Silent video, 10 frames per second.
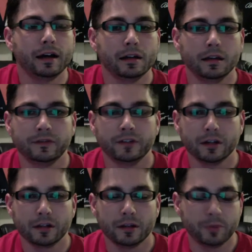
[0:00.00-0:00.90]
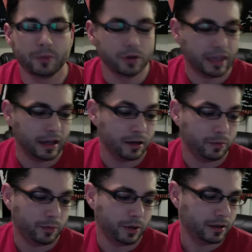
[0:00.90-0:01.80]
if you're in the boot
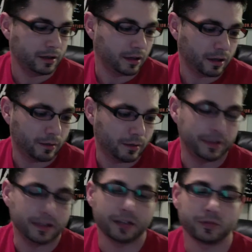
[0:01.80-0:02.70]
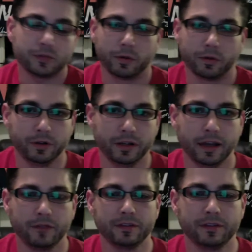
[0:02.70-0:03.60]
camp, I mean, that's where we're putting
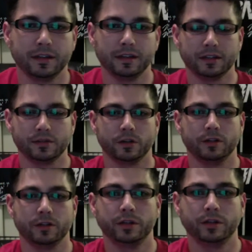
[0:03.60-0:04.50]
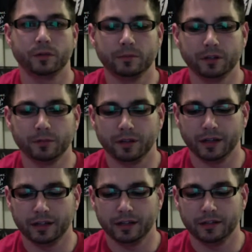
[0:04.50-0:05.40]
everything. That's where your week 1 meal
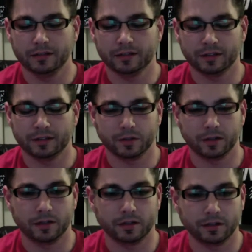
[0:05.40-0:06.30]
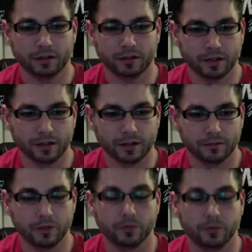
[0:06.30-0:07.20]
plan is. That's where
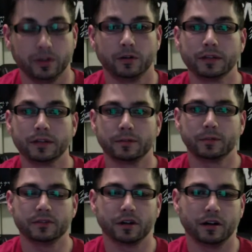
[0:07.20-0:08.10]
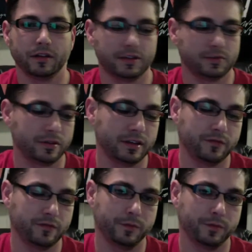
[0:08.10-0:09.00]
your week 1 recipes are. That's where the
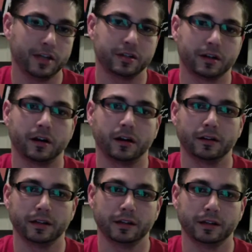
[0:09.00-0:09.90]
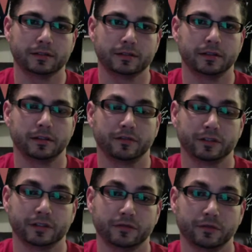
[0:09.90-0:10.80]
information call is, the
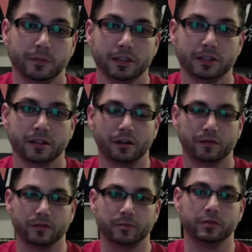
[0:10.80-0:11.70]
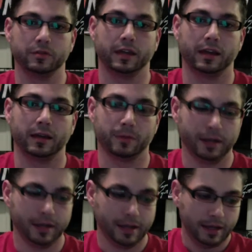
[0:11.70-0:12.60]
first information call for the boot camp.
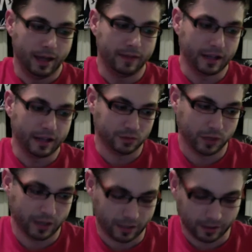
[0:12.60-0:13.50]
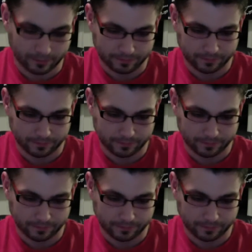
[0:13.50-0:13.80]
And that's where